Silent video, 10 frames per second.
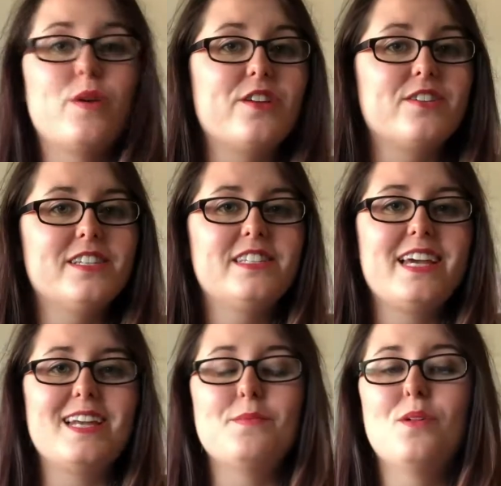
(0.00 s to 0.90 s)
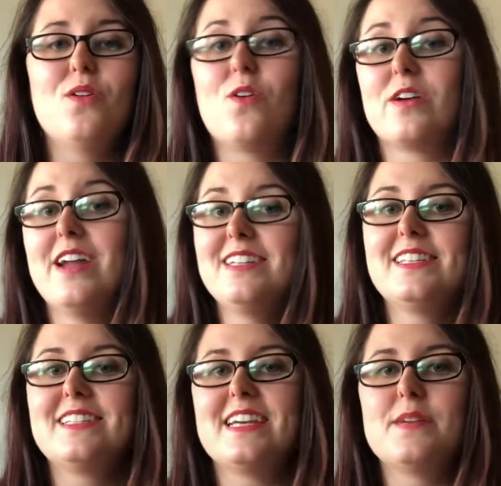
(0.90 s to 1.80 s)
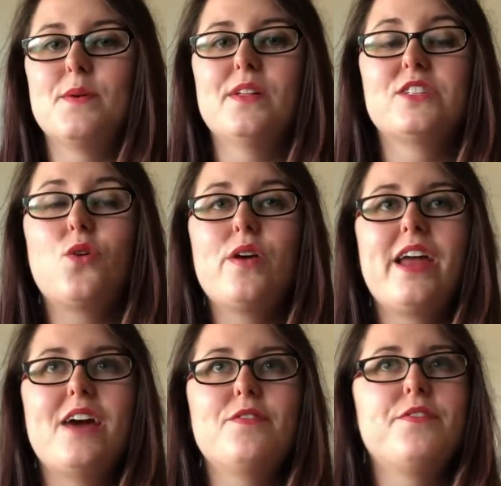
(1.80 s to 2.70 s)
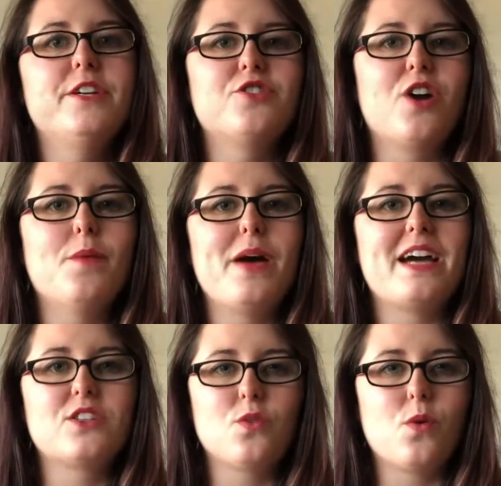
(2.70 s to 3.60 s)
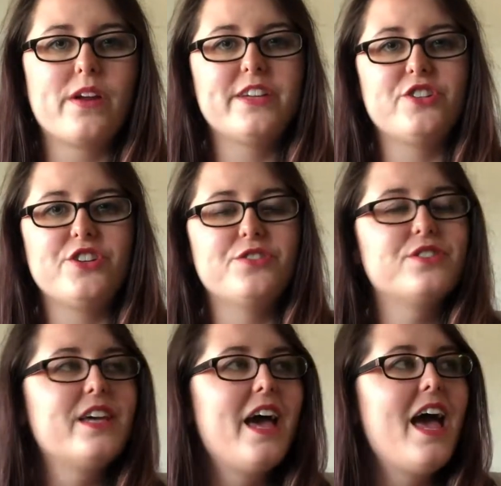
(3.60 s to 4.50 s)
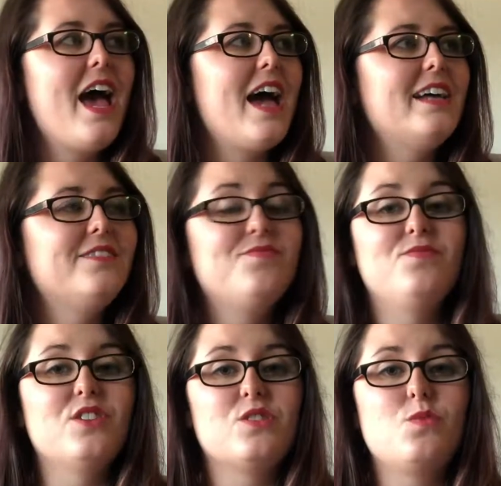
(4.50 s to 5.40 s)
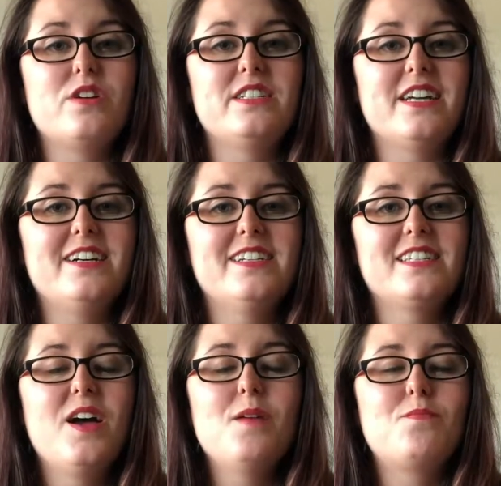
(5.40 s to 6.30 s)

whether it's sustainable or non-sustainable, it's going to have a few drawbacks or issues, and this one does.